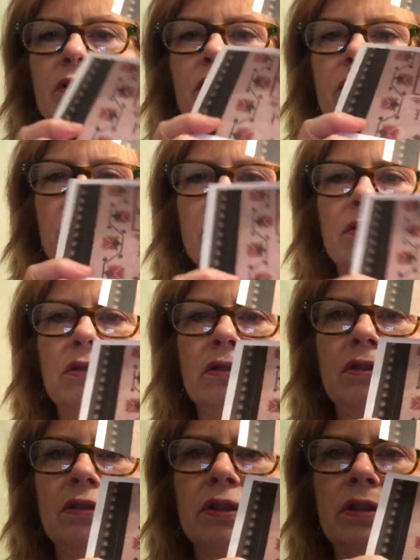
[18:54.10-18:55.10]
so
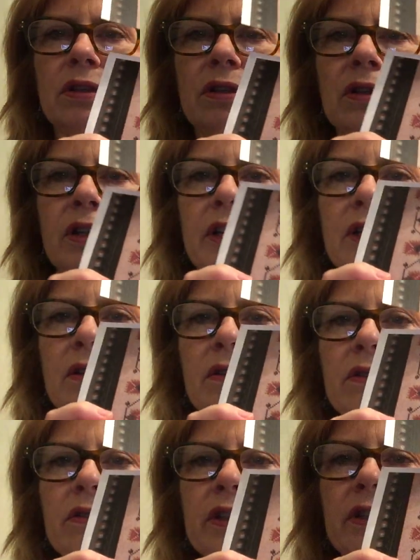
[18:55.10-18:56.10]
you can like
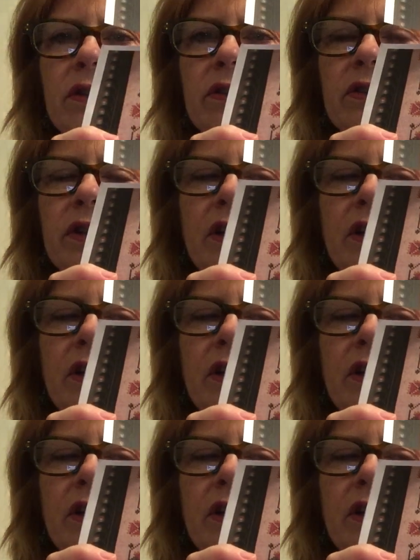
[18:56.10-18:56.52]
stick those